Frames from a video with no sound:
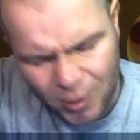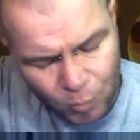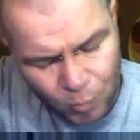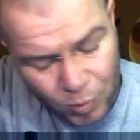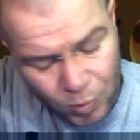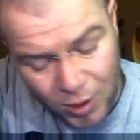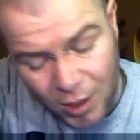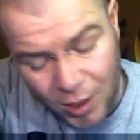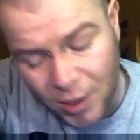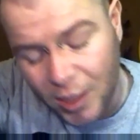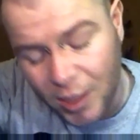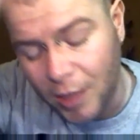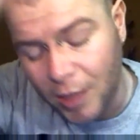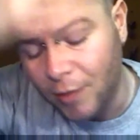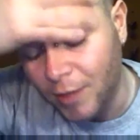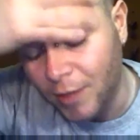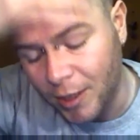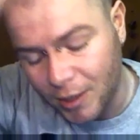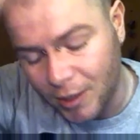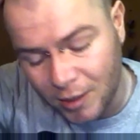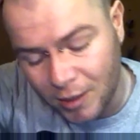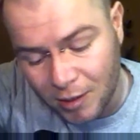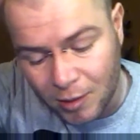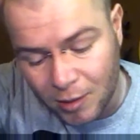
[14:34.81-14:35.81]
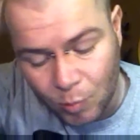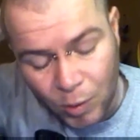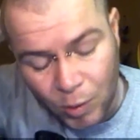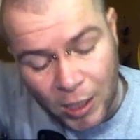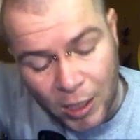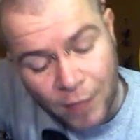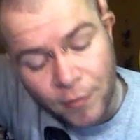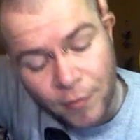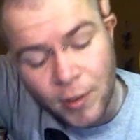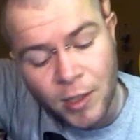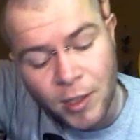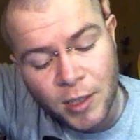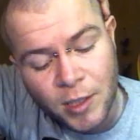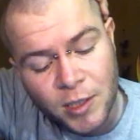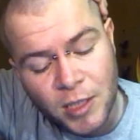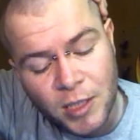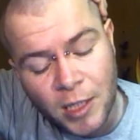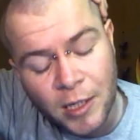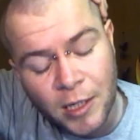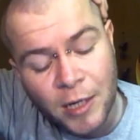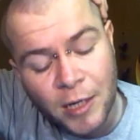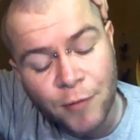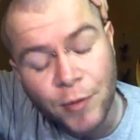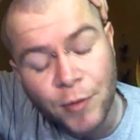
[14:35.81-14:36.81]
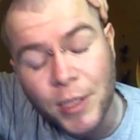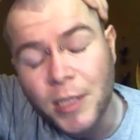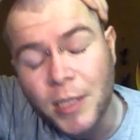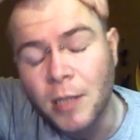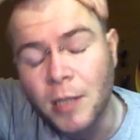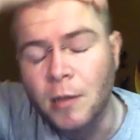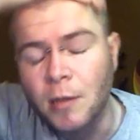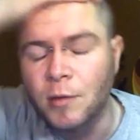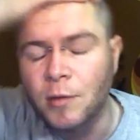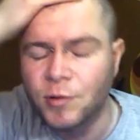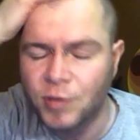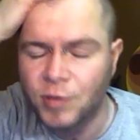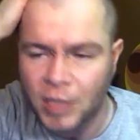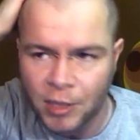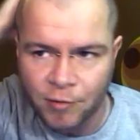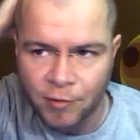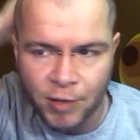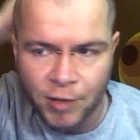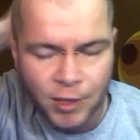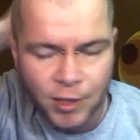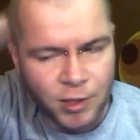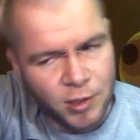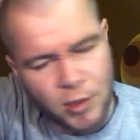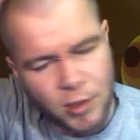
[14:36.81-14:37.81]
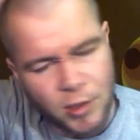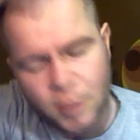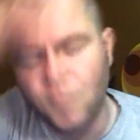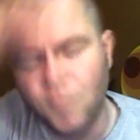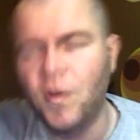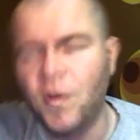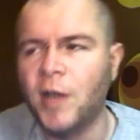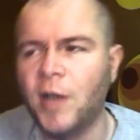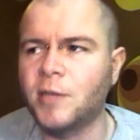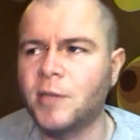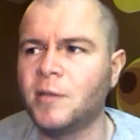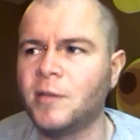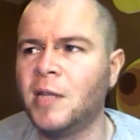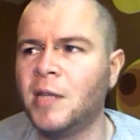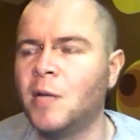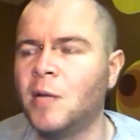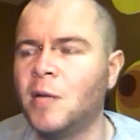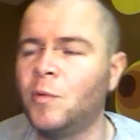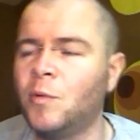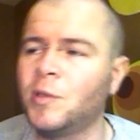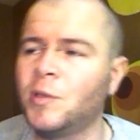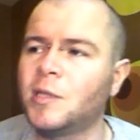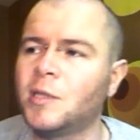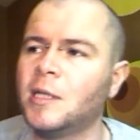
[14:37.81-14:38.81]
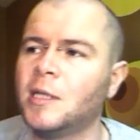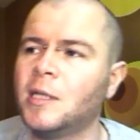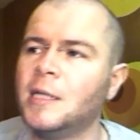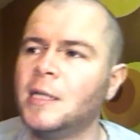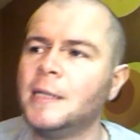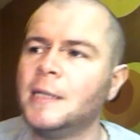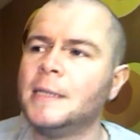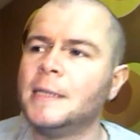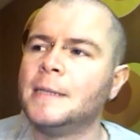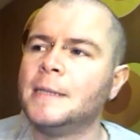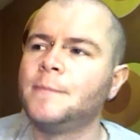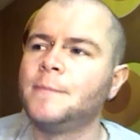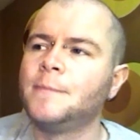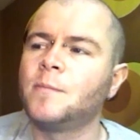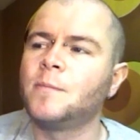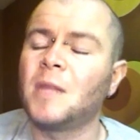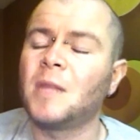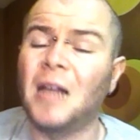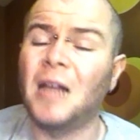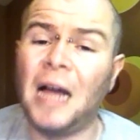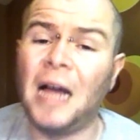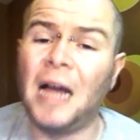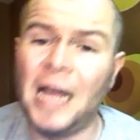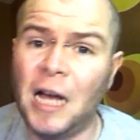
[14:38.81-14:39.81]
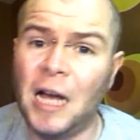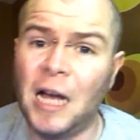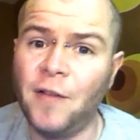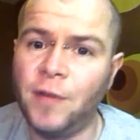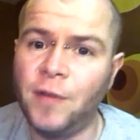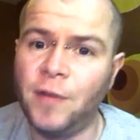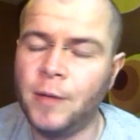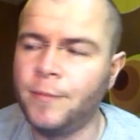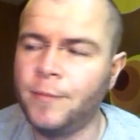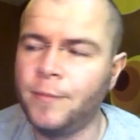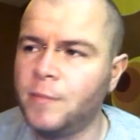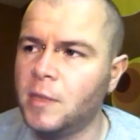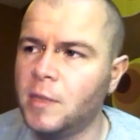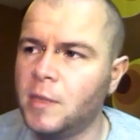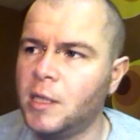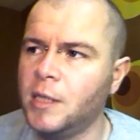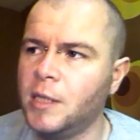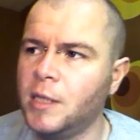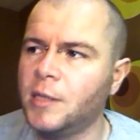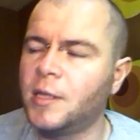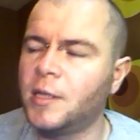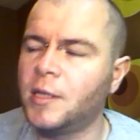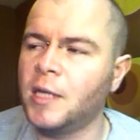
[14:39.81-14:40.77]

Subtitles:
Was he Generations? Whatever the original Generations version of that was. I have him. He's